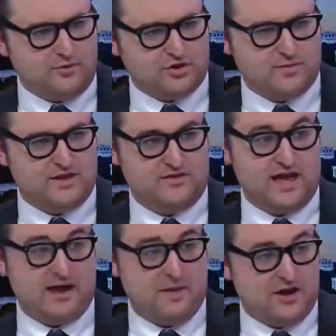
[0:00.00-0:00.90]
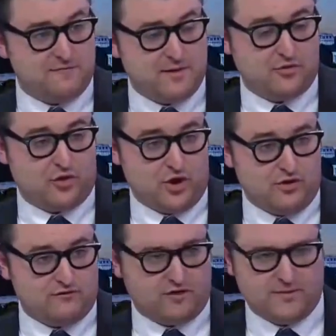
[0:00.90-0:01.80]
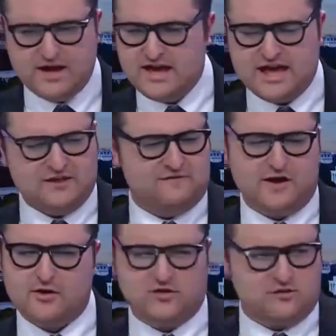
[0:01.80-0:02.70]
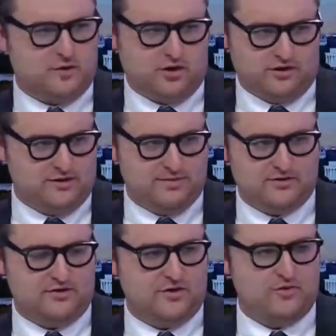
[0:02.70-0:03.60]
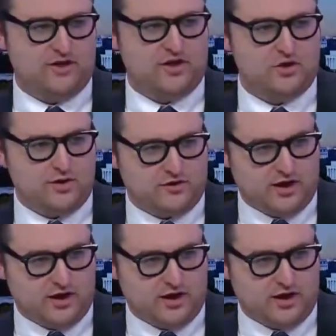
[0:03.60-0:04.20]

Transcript: which means the amount of people they're hearing from is very small compared to someone like a U.S.